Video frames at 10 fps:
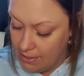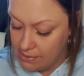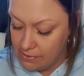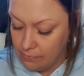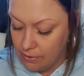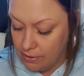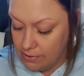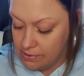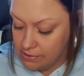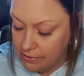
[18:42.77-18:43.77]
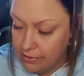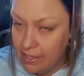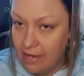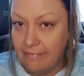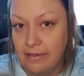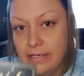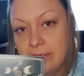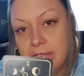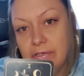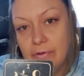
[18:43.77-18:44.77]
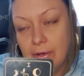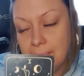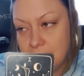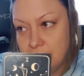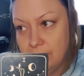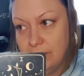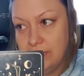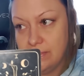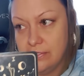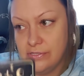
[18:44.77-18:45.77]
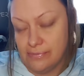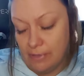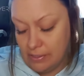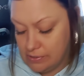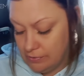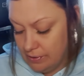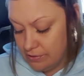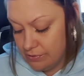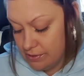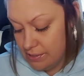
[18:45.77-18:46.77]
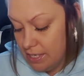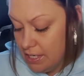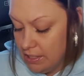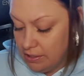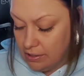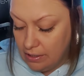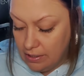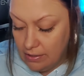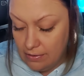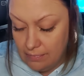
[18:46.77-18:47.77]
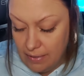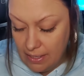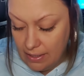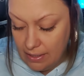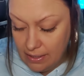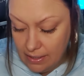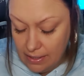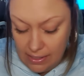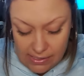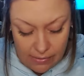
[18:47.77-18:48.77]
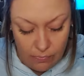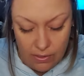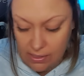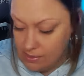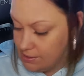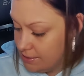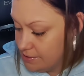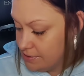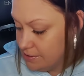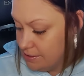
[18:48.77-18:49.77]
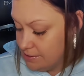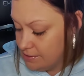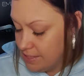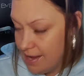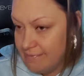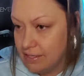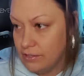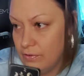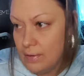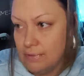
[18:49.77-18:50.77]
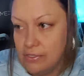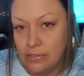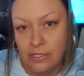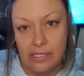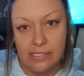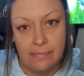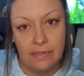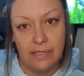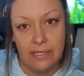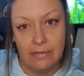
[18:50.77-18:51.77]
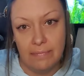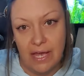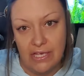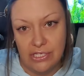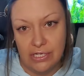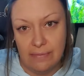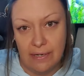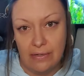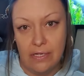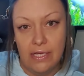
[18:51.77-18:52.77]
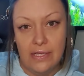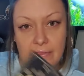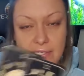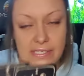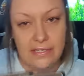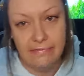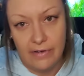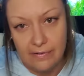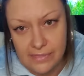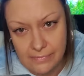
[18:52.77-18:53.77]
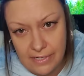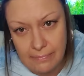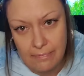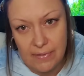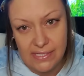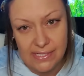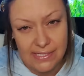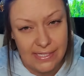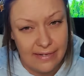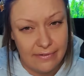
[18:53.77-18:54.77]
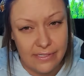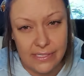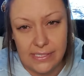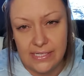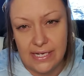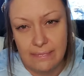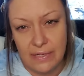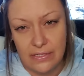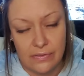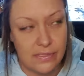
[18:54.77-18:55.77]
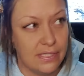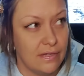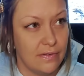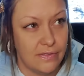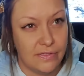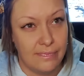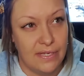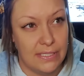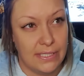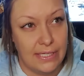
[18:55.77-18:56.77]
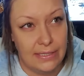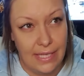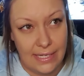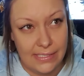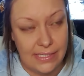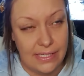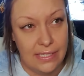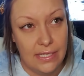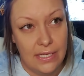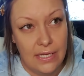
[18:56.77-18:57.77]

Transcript: Ace of Wands. So you're having new opportunities, new sparks, new interests. Um, Ace of Wands is is having a new opportunity, something that you're passionate about. This could involve some type of business endeavors because the Ten of Pentacles can also speak to like legacy,